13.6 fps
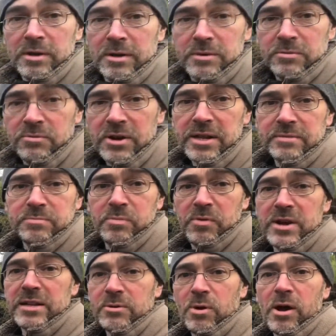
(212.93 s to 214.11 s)

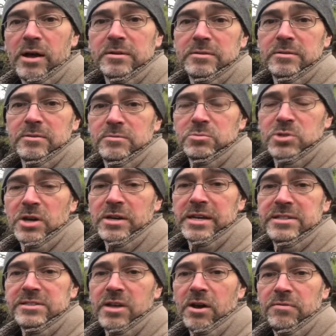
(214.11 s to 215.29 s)
really quite chunky
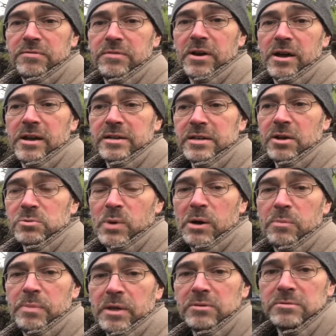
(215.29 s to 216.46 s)
stuff. It's well
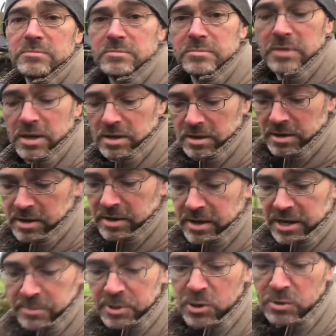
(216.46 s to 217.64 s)
built and
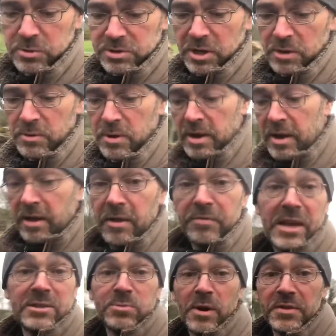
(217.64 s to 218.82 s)
it'll be good. So
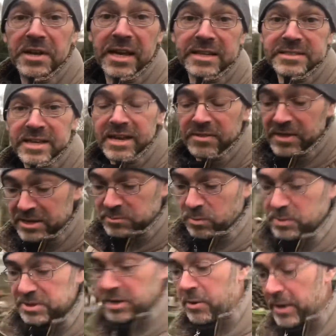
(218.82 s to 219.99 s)
that's why the digger's here. That's what we're
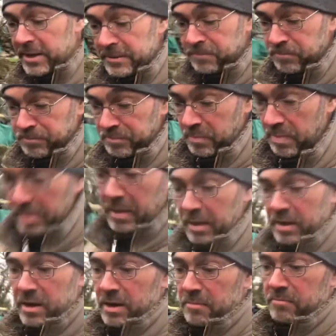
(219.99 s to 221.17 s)
doing,
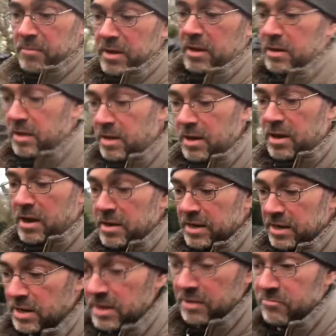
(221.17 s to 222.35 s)
and
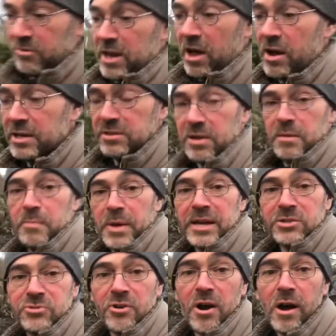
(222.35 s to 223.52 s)
it relies on it being
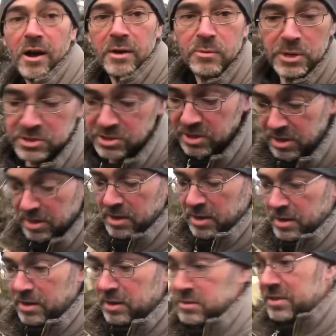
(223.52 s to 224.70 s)
dry, which
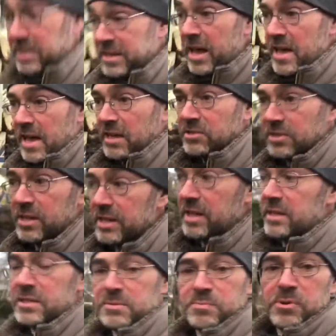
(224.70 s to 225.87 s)
today actually
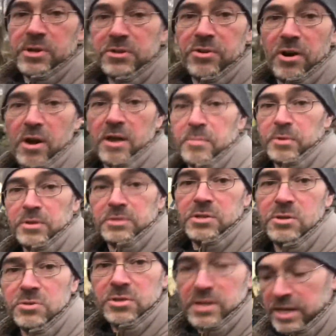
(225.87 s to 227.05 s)
it is pretty dry, but
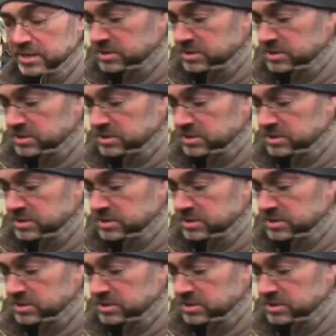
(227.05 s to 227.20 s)
usually